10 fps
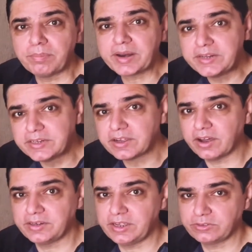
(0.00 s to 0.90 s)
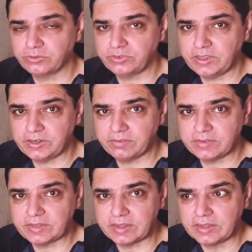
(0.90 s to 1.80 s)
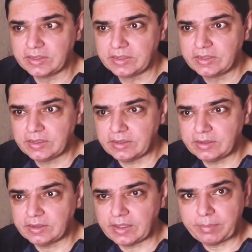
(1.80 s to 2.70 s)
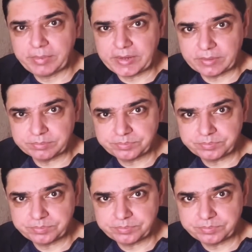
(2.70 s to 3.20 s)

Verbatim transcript: bradycardia associated with the uh, apnea